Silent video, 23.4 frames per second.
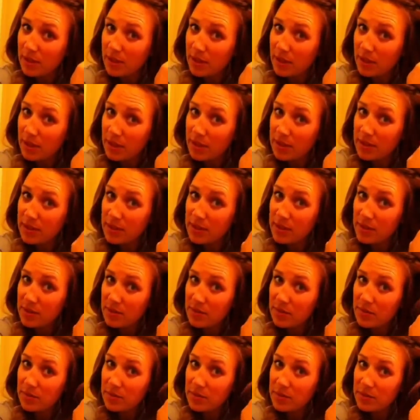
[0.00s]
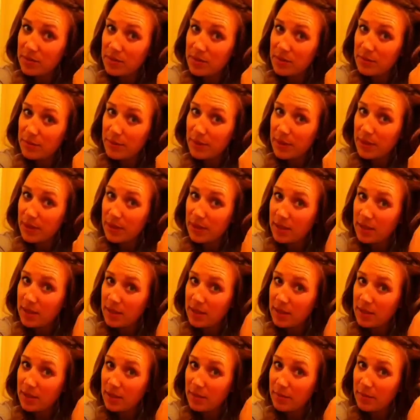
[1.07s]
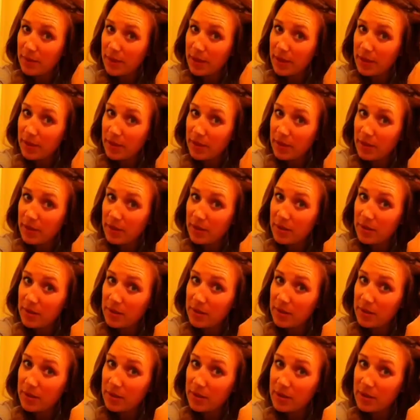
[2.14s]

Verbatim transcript: Again, spin the barrel,